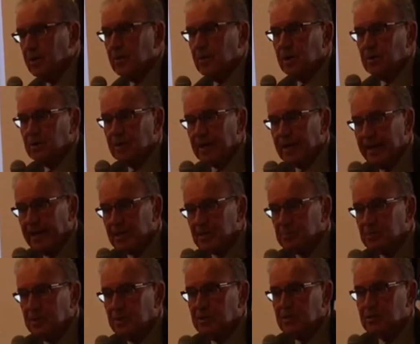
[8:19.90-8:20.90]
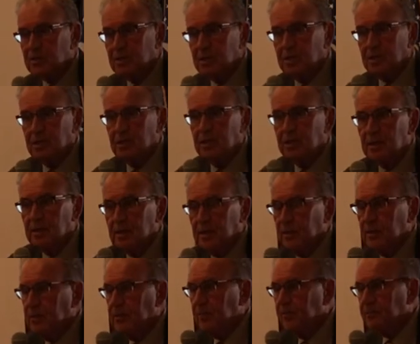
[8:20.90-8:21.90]
the area around the Caspian
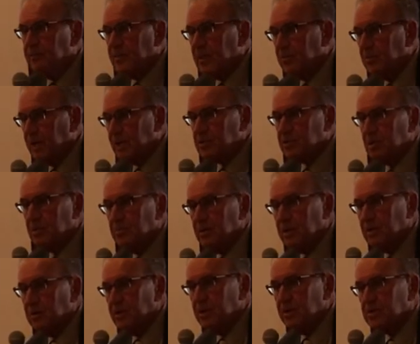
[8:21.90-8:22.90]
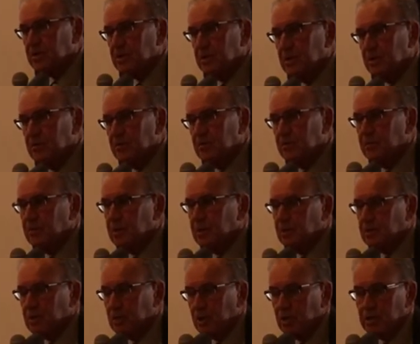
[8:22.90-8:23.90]
Sea, the Muslim areas of
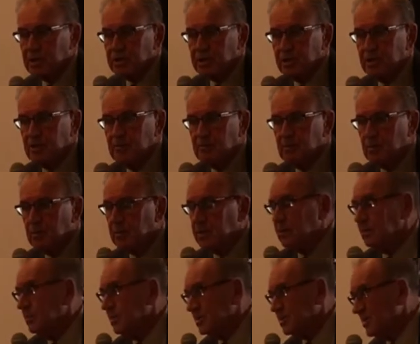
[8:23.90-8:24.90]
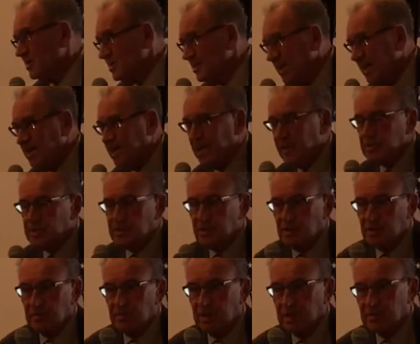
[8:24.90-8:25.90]
Georgia, which is not
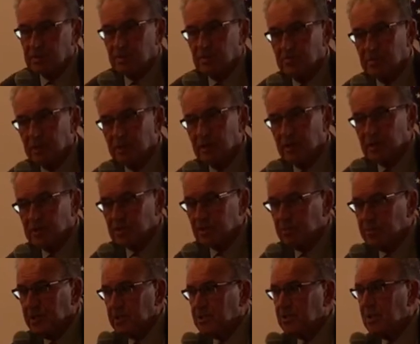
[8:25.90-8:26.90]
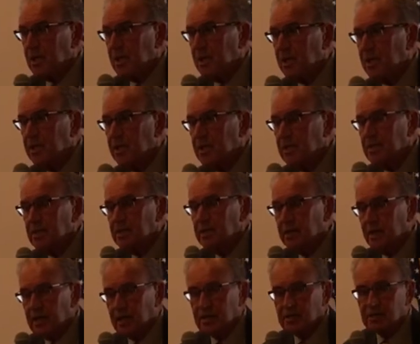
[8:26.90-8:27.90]
necessarily Muslim, but Azerbaijan,
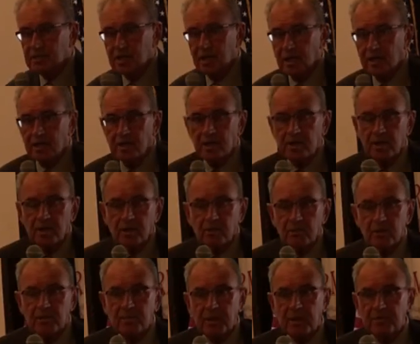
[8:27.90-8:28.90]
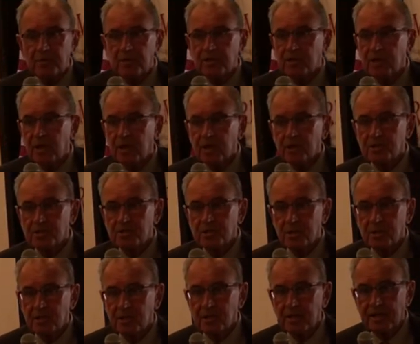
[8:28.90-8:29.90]
Dagestan. Remember
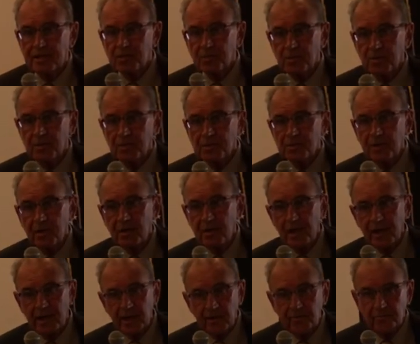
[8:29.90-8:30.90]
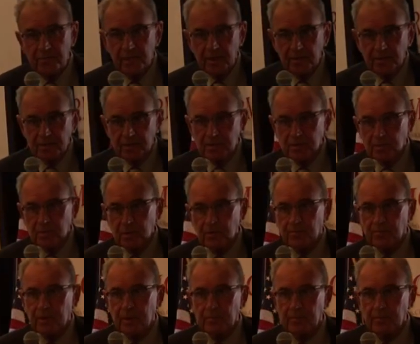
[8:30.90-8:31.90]
Dagestan? That's where the Tsarnaev brothers
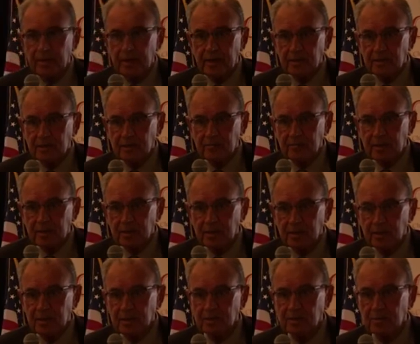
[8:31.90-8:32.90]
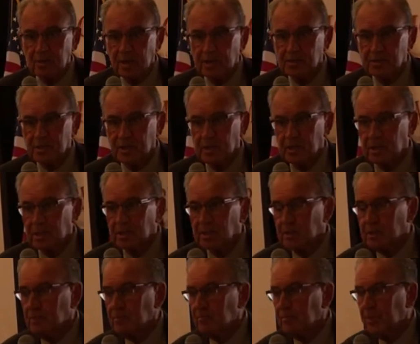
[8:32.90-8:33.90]
were from that committed the
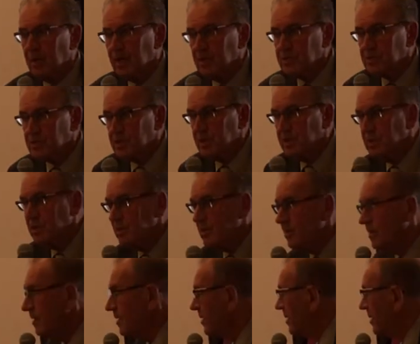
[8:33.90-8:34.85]
atrocity in Boston.